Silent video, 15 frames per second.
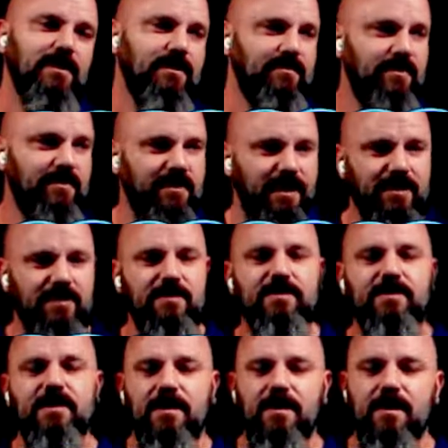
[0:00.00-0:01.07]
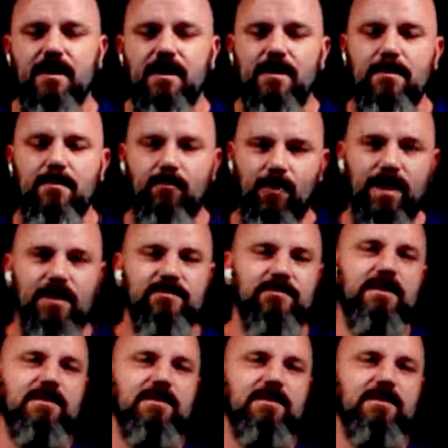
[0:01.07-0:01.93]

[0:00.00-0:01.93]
So at the end of the day, browser